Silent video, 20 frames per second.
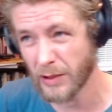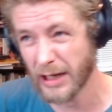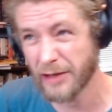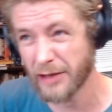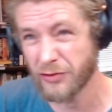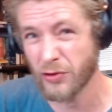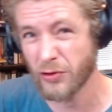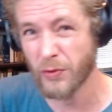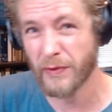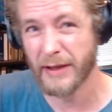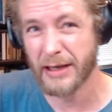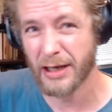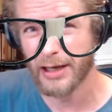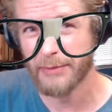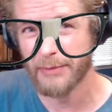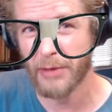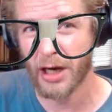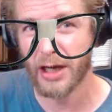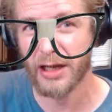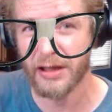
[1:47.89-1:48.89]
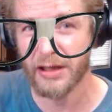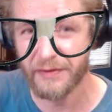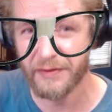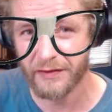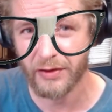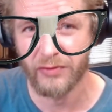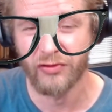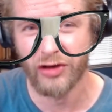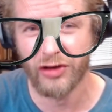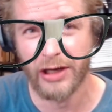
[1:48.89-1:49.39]
I do think I'm highest
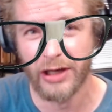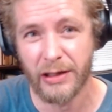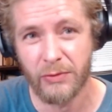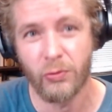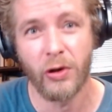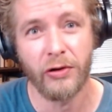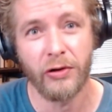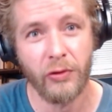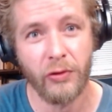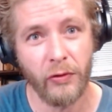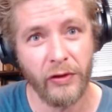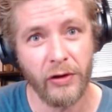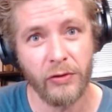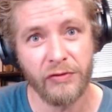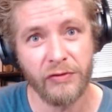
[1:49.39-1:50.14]
on Jalen Waddle though,